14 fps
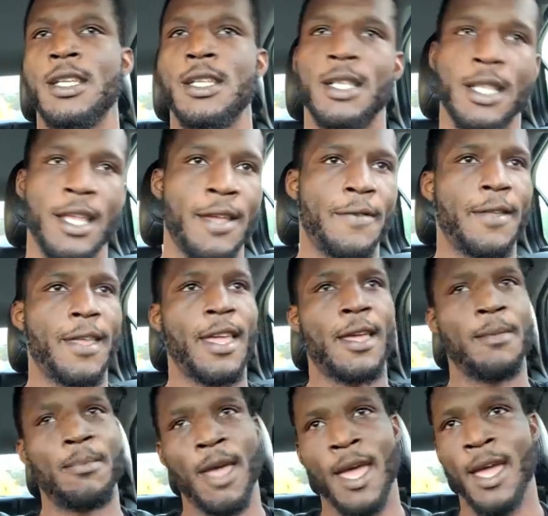Left,
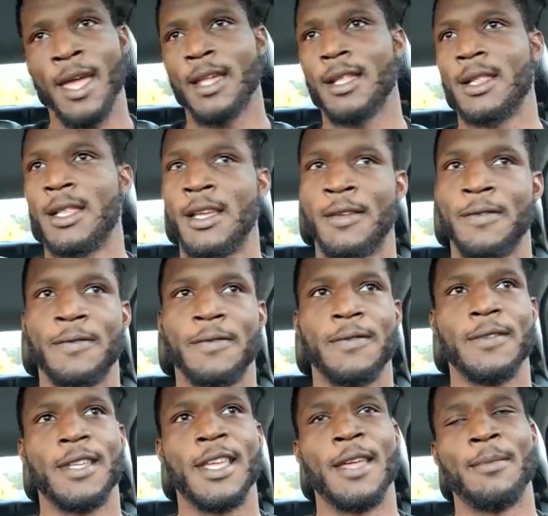came back, left,
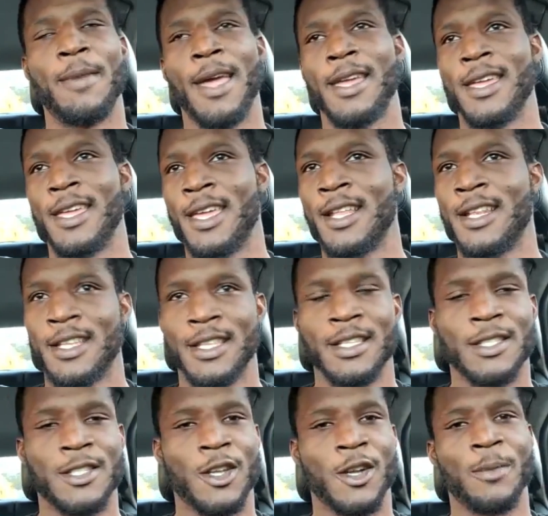came back again, and then
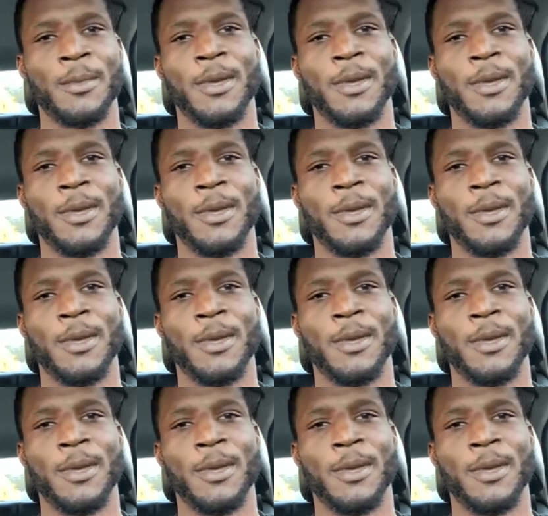started my